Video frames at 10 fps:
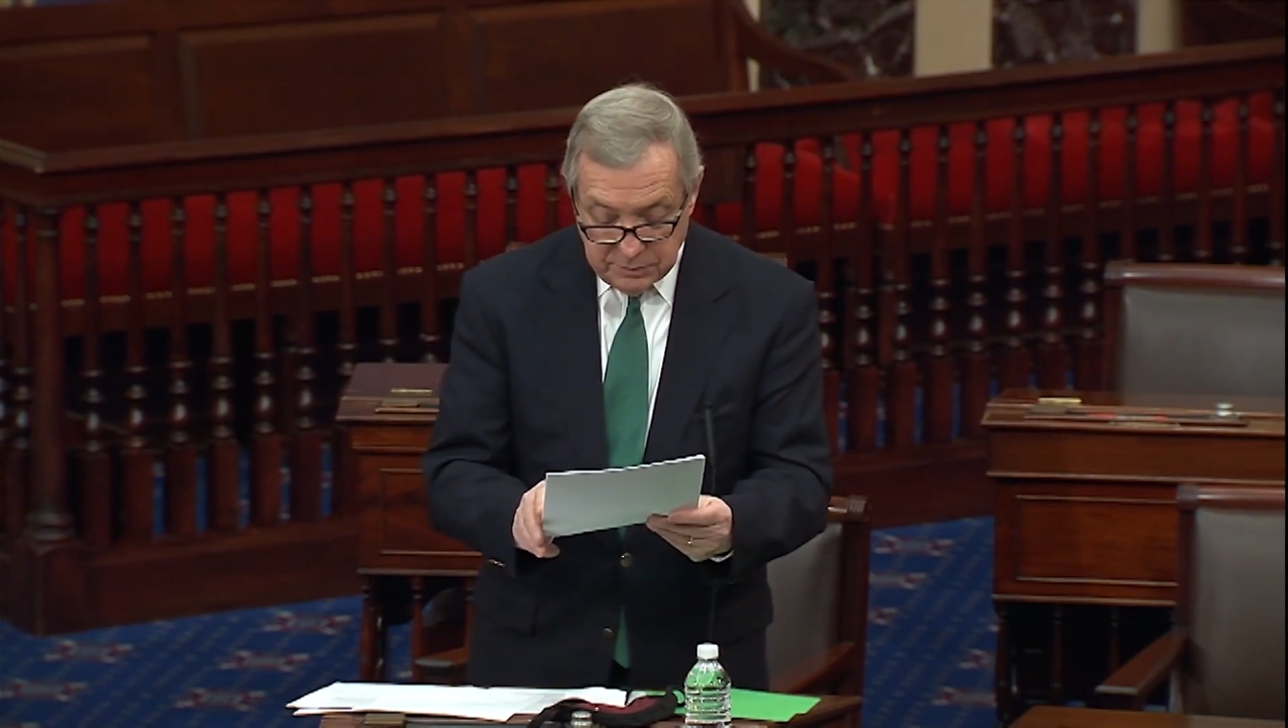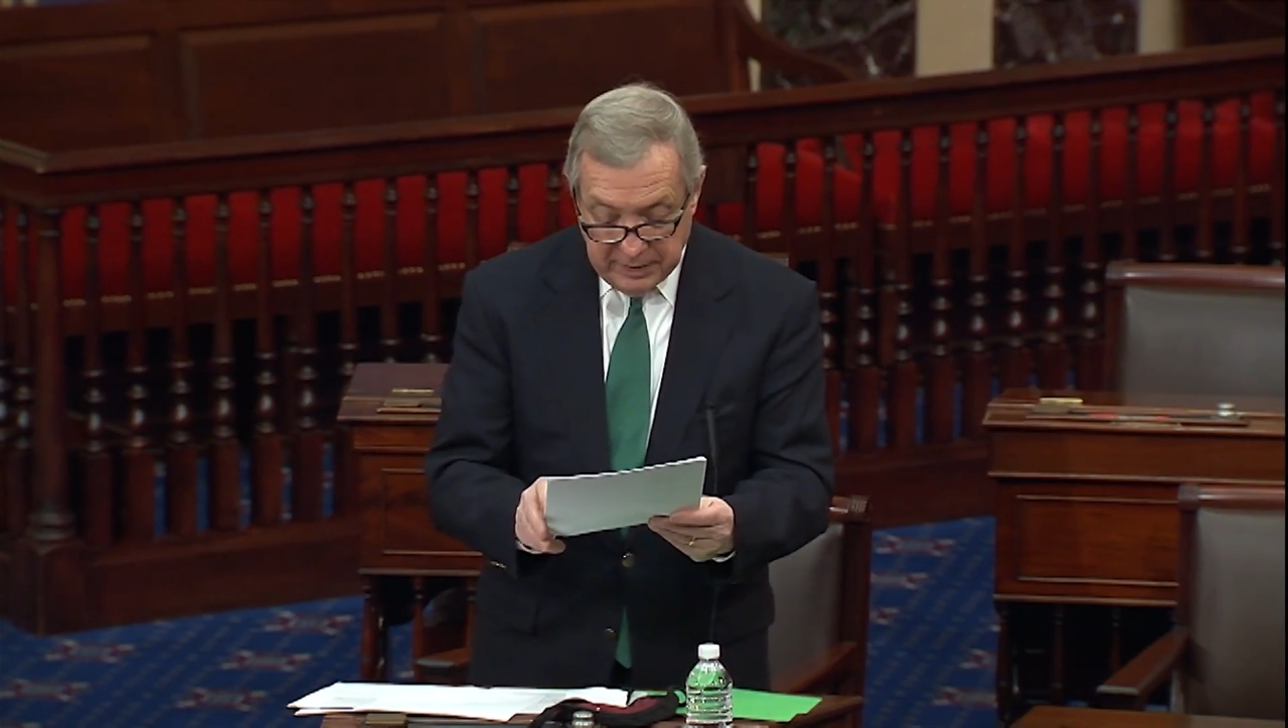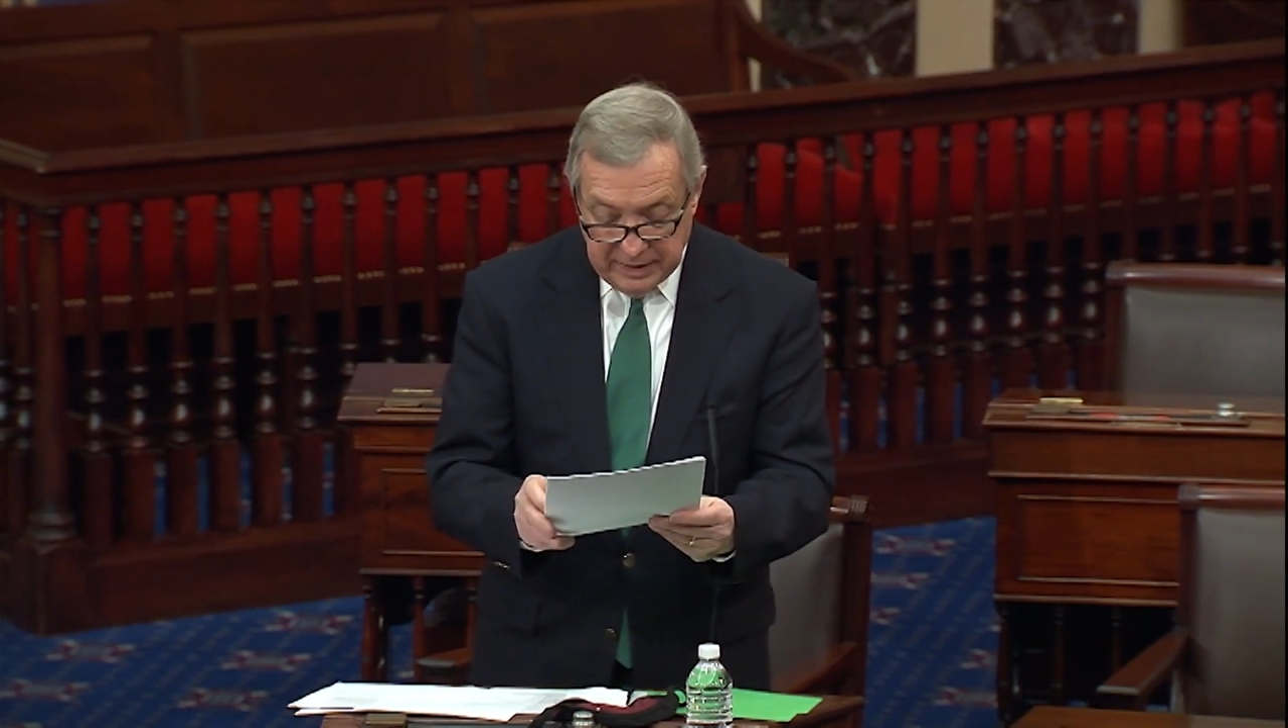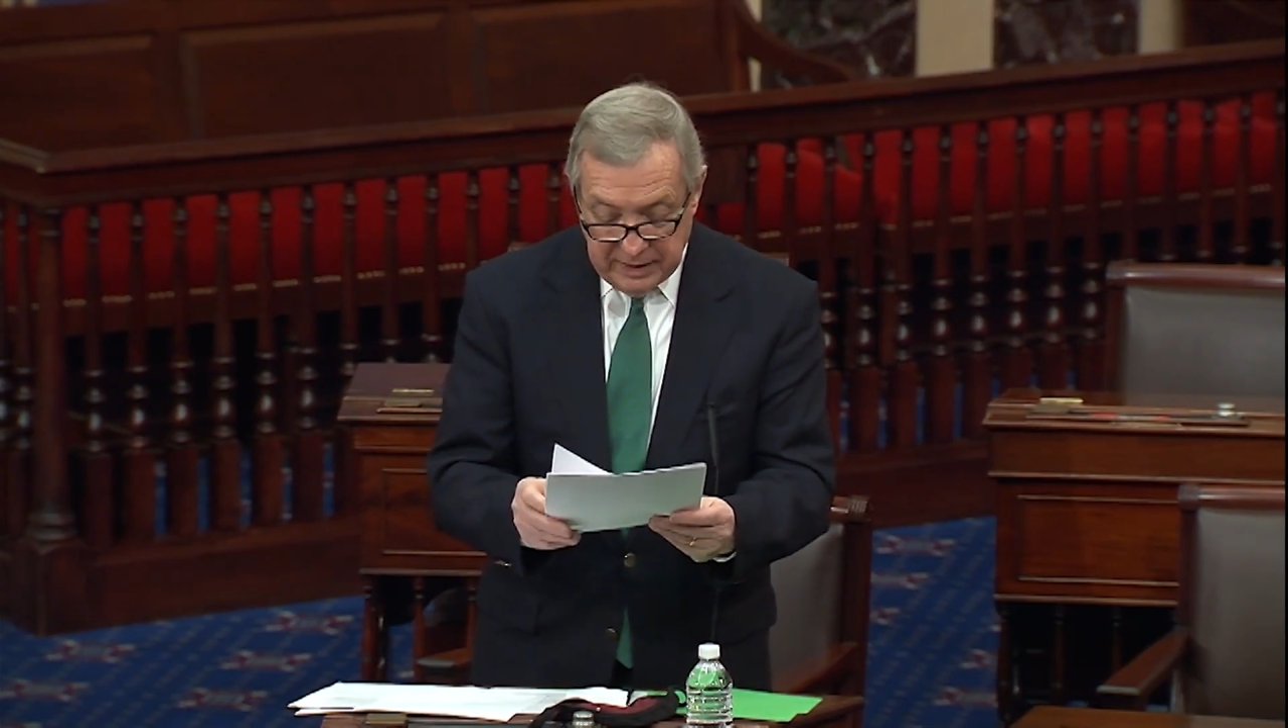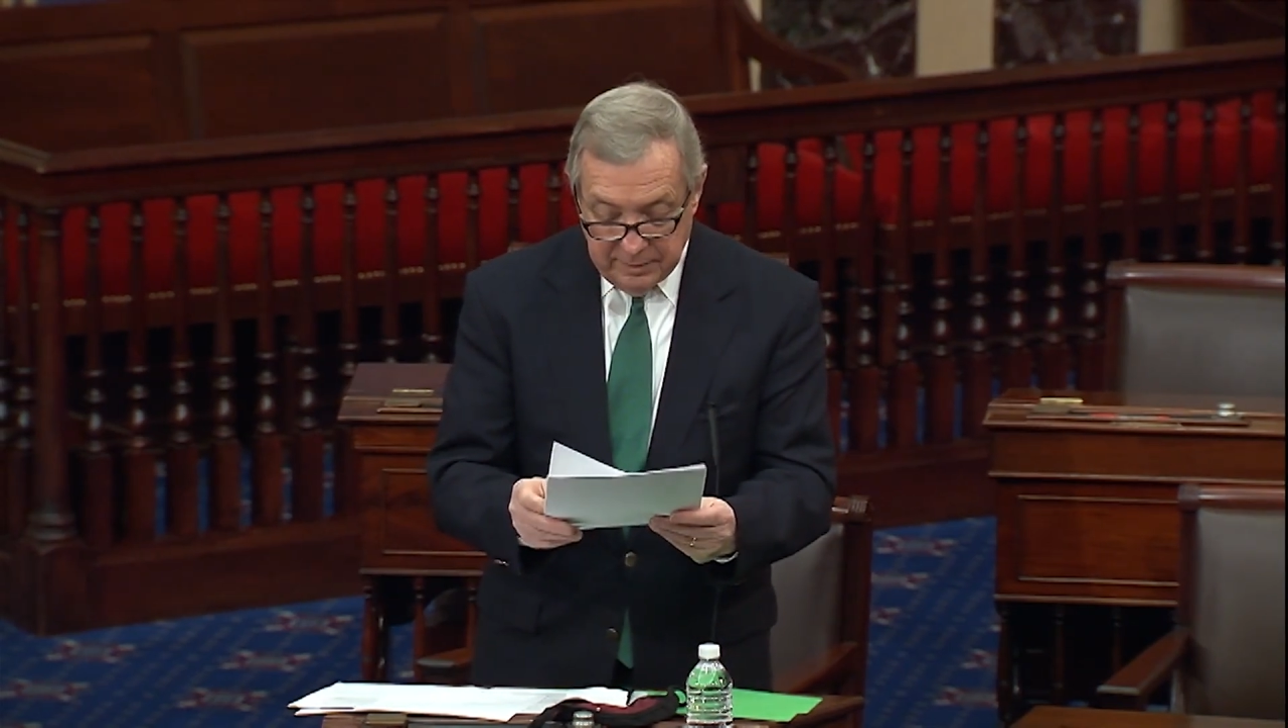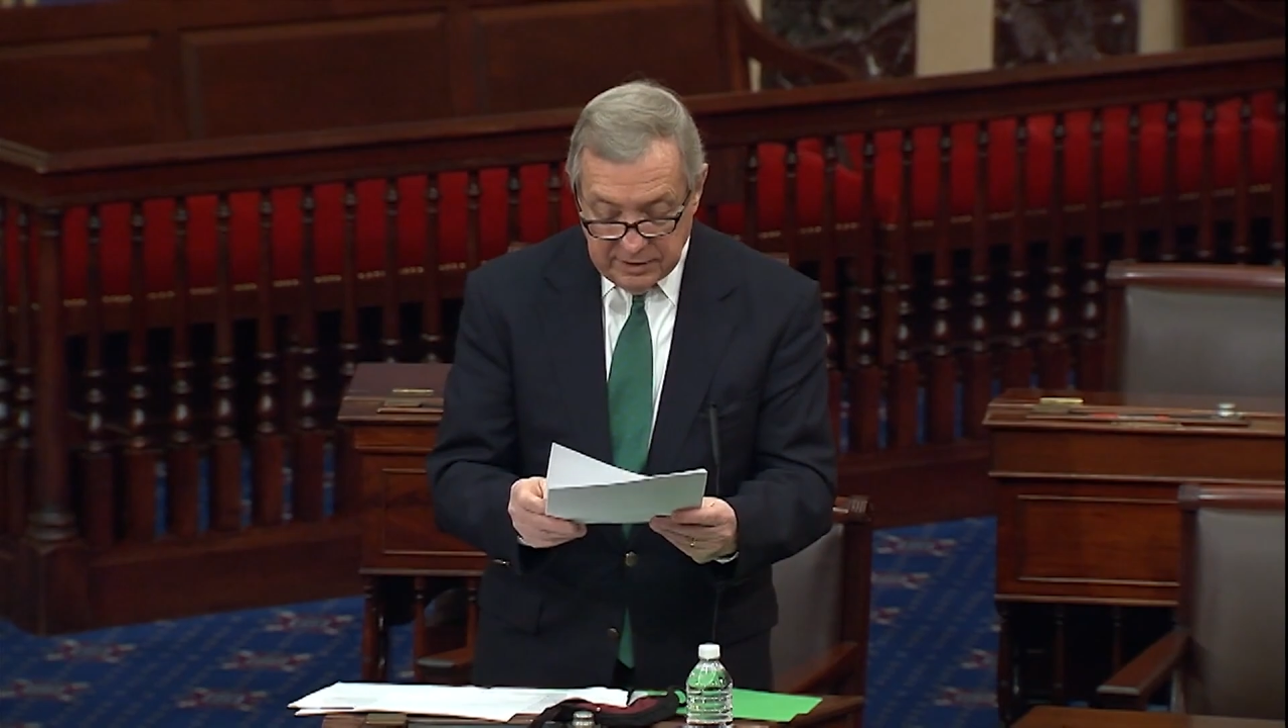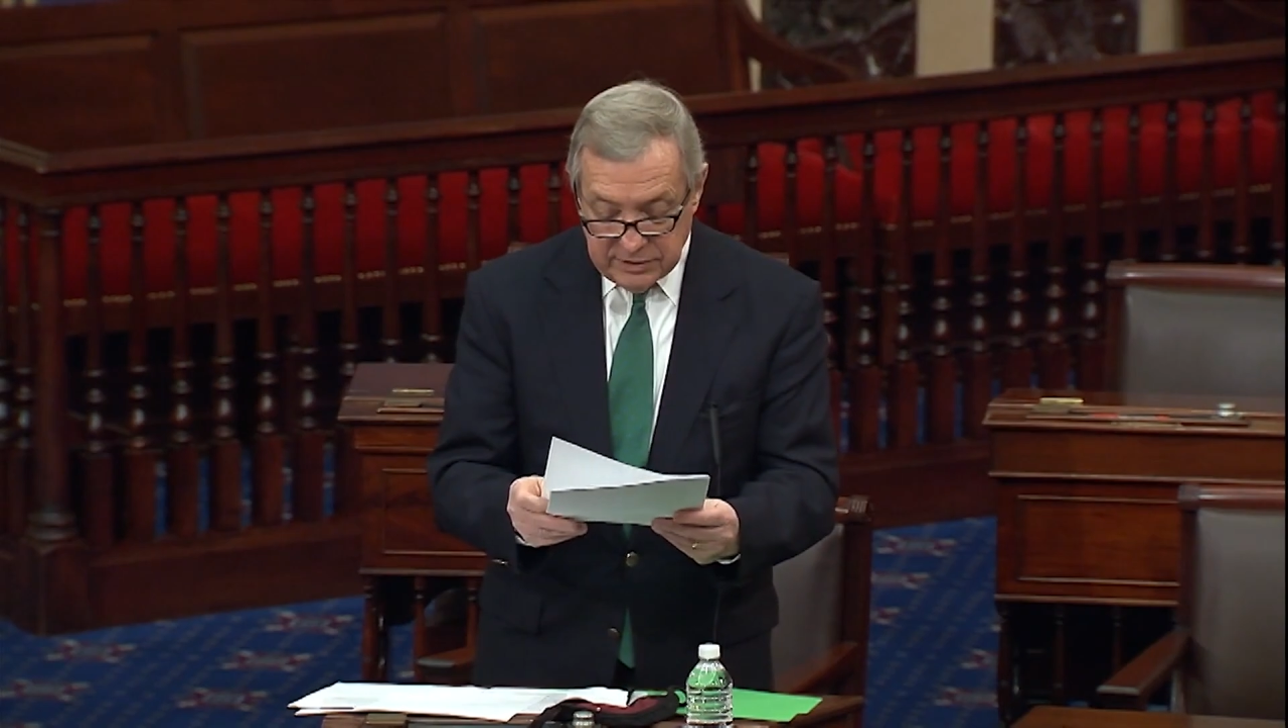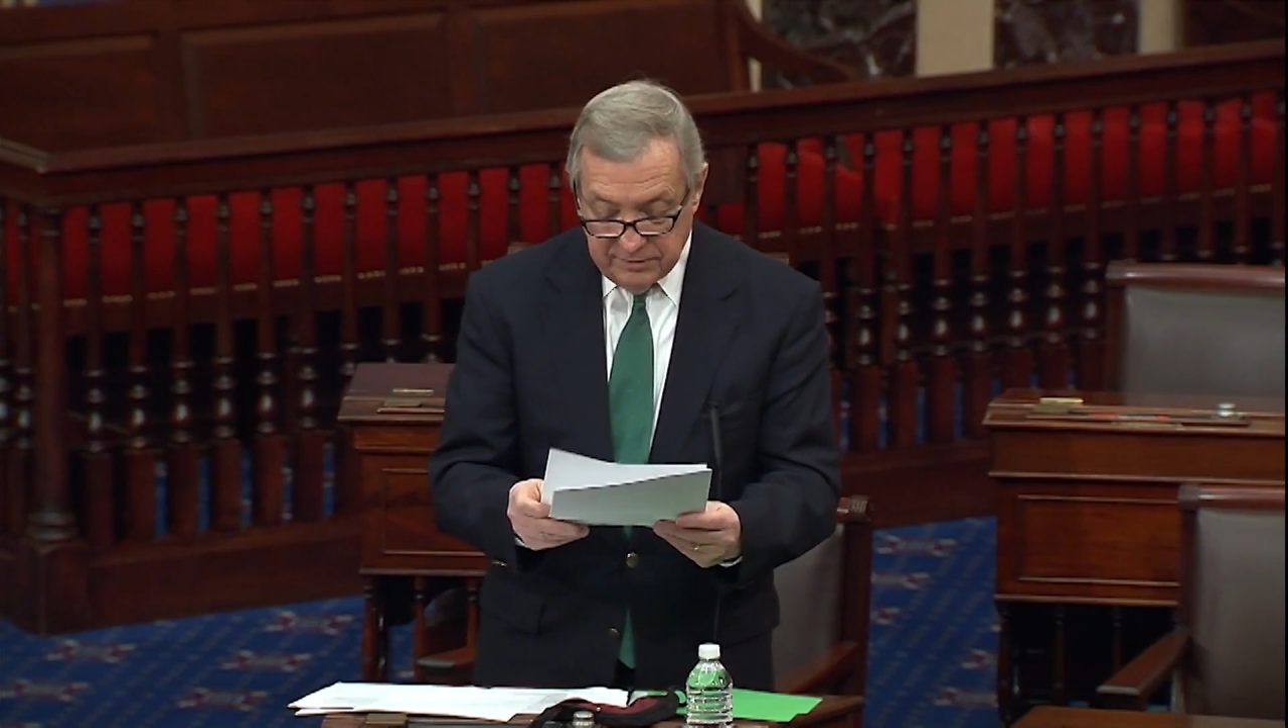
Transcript: pandemics